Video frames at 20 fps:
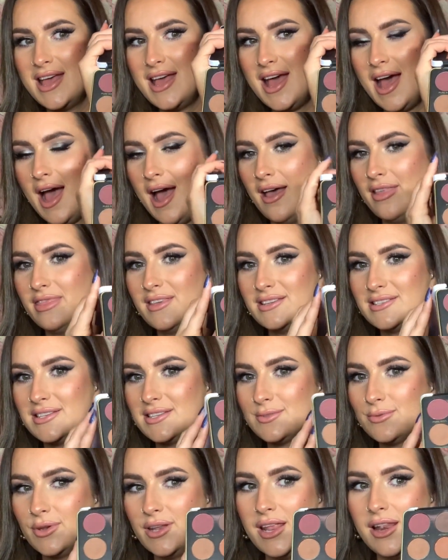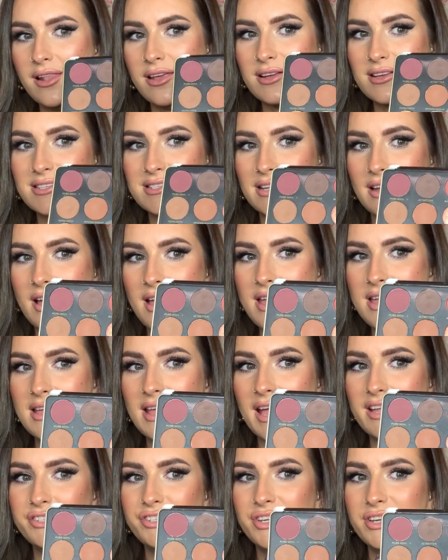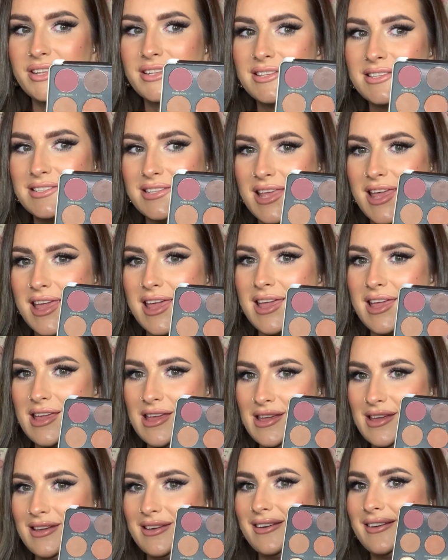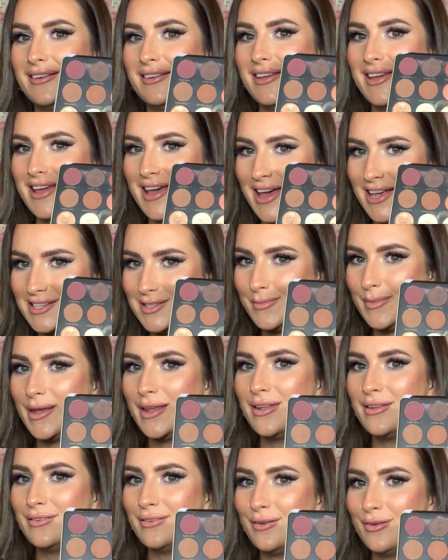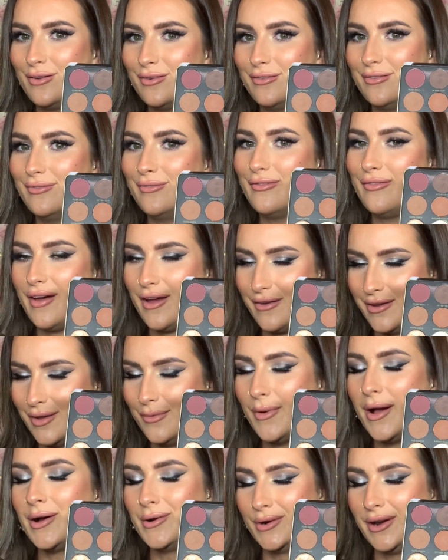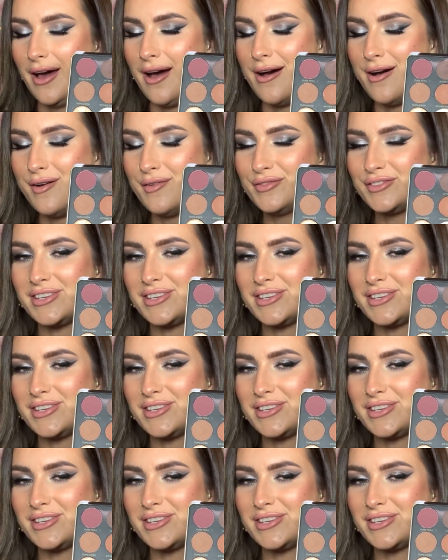And this is what it looks like. As you can see, it has been very well loved.